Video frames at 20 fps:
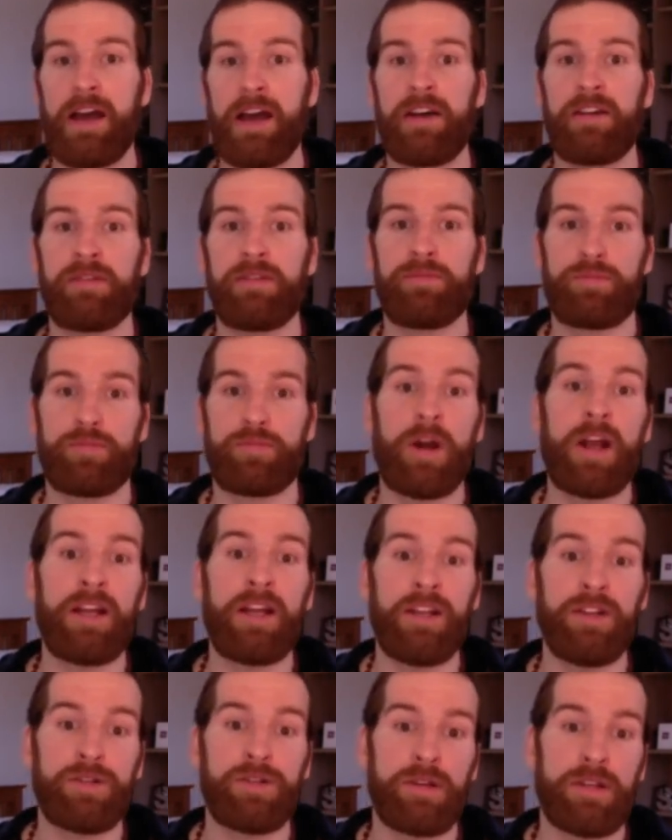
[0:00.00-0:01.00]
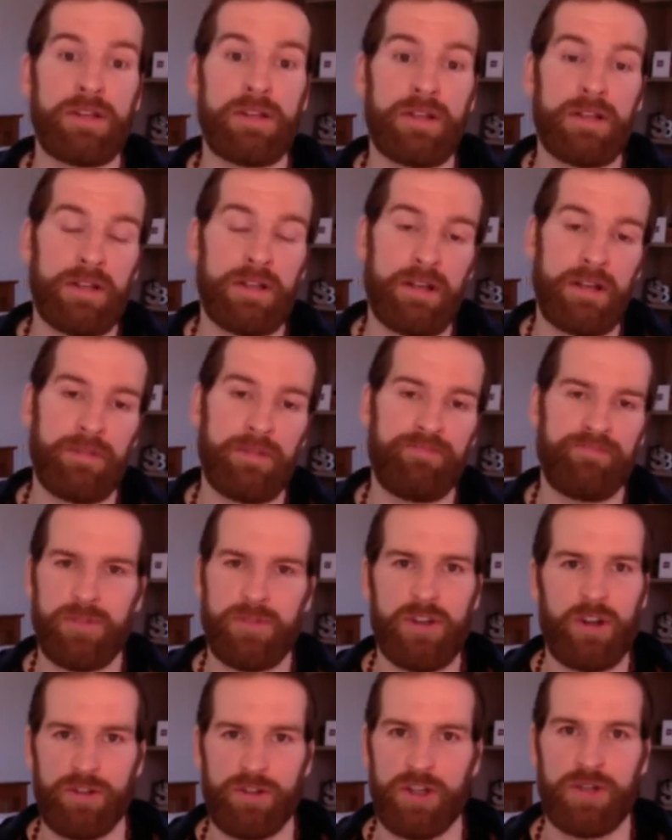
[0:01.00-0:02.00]
brain injuries. It's not
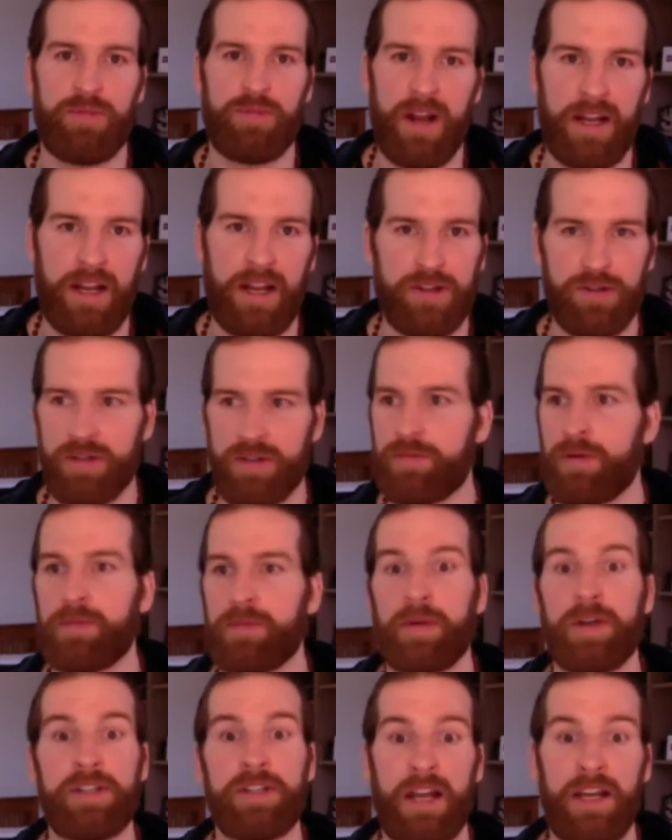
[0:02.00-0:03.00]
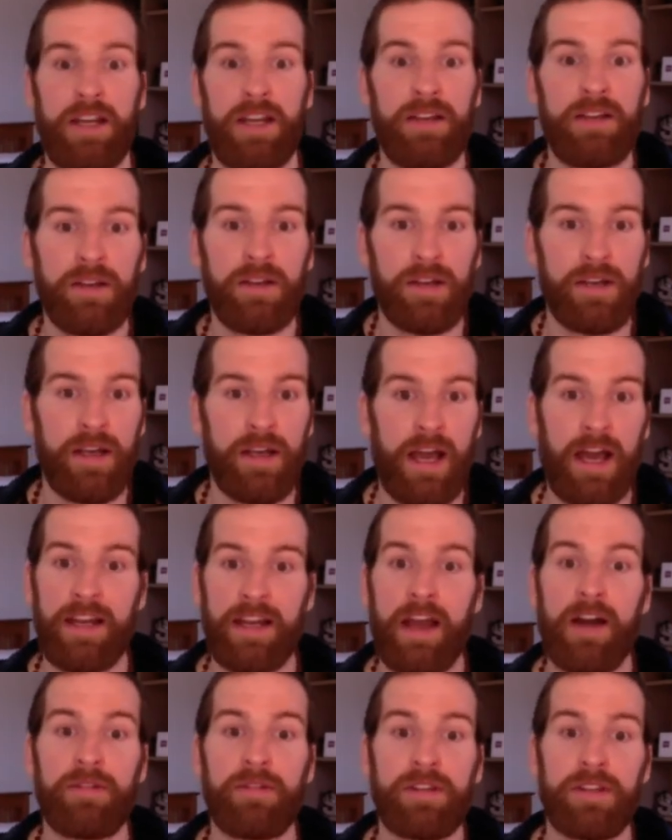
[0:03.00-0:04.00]
just brain injuries, pretty much any health
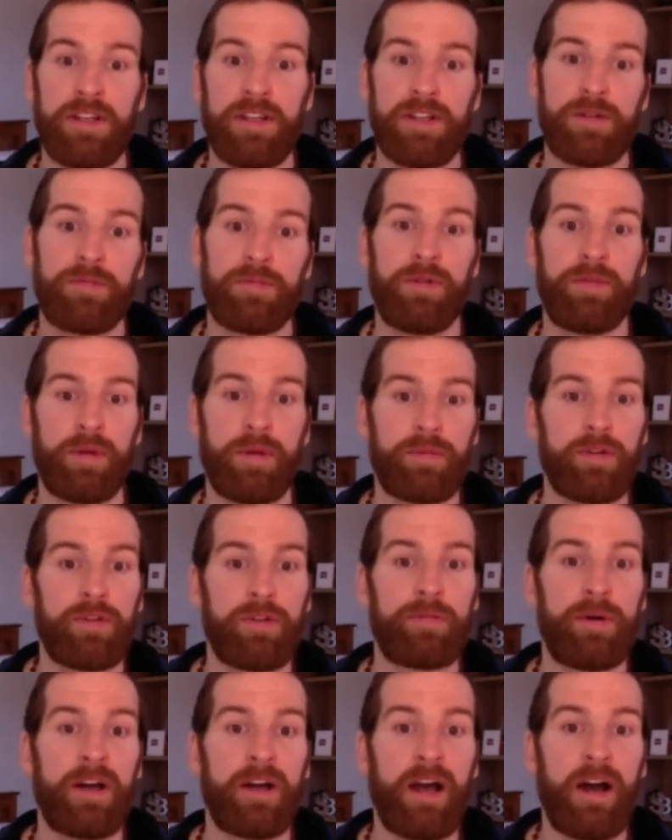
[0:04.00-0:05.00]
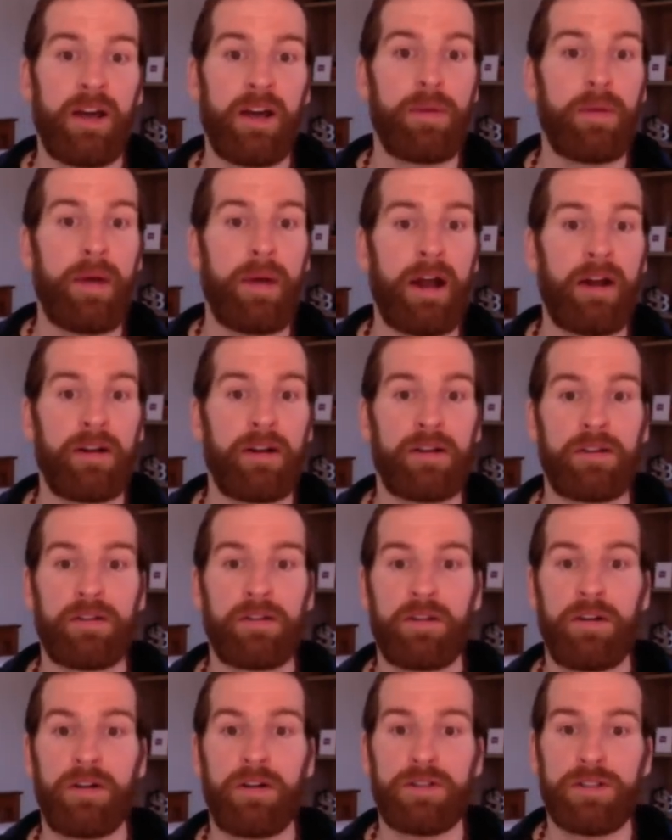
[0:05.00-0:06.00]
condition will be improved by hyperbaric
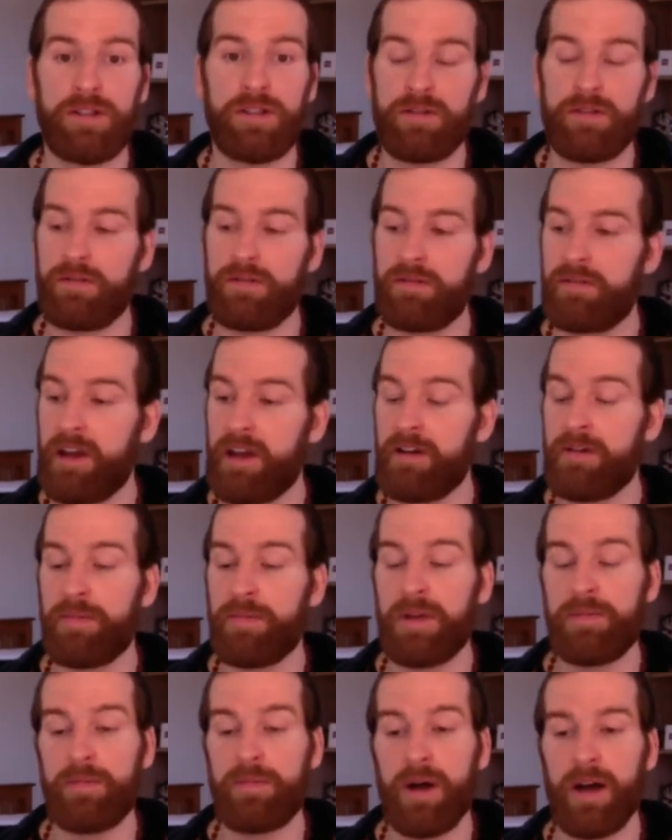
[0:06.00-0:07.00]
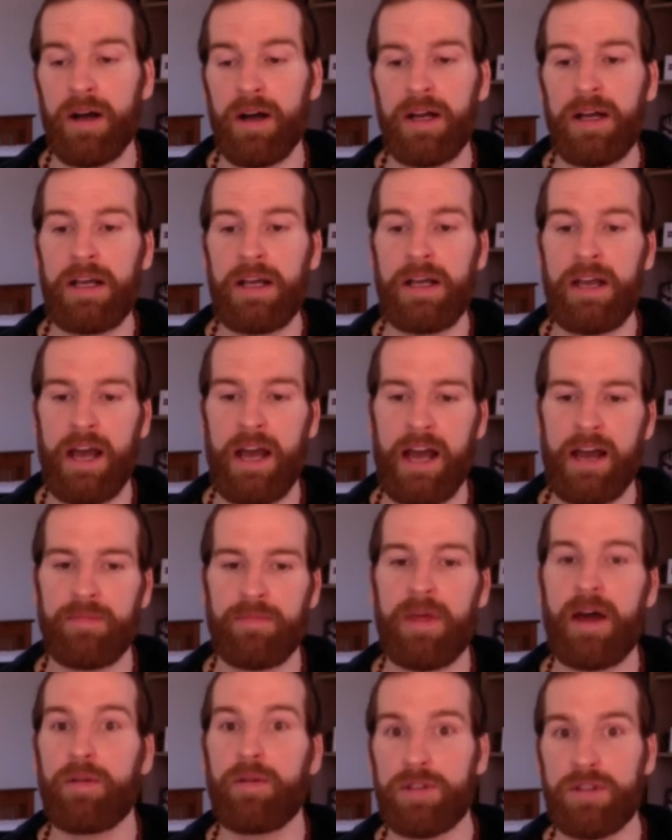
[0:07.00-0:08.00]
oxygen therapy, but
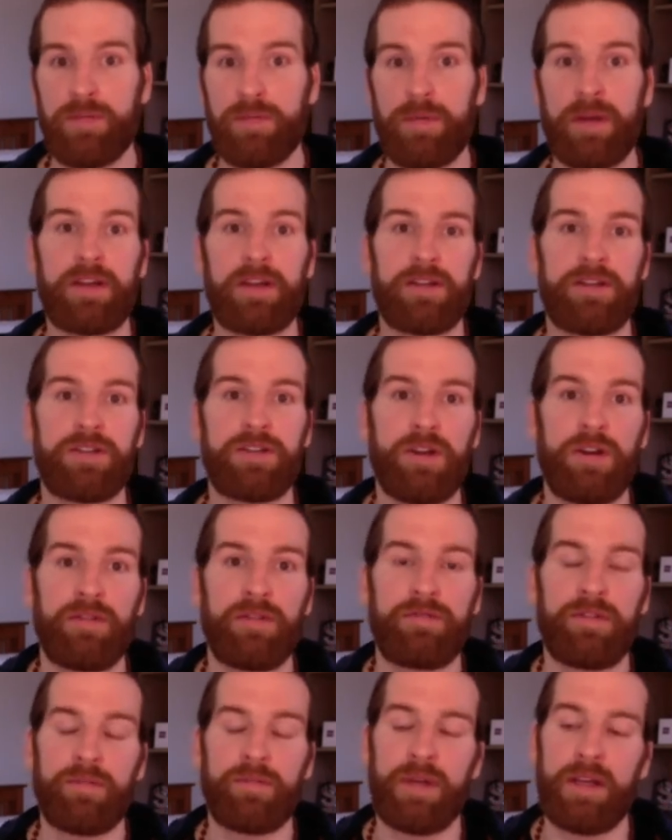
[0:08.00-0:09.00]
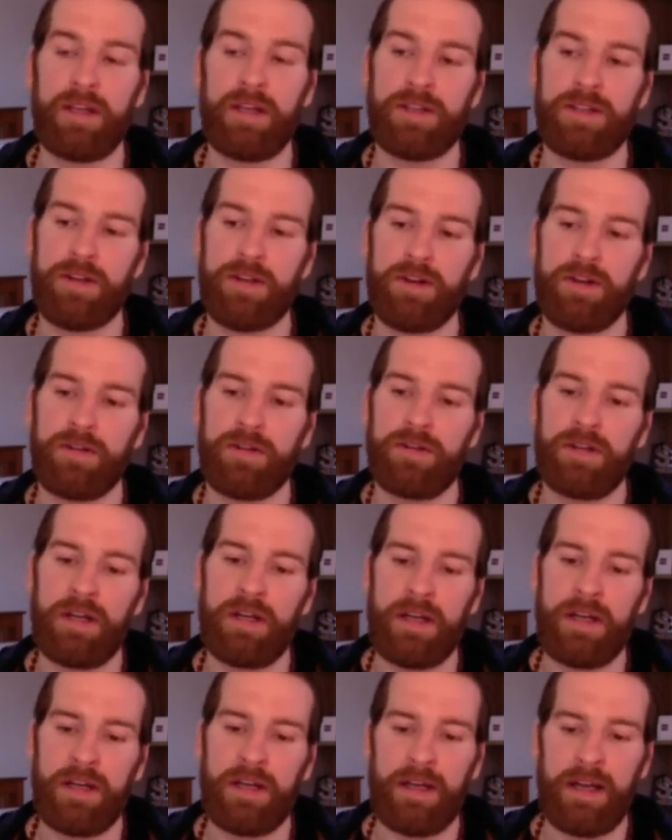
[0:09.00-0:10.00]
that was the big concern for me. So
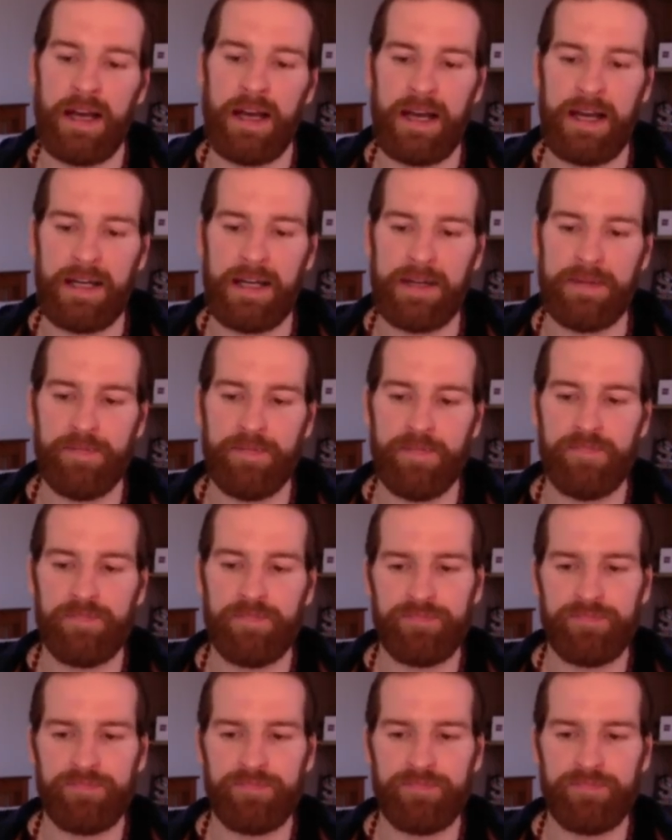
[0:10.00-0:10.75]
and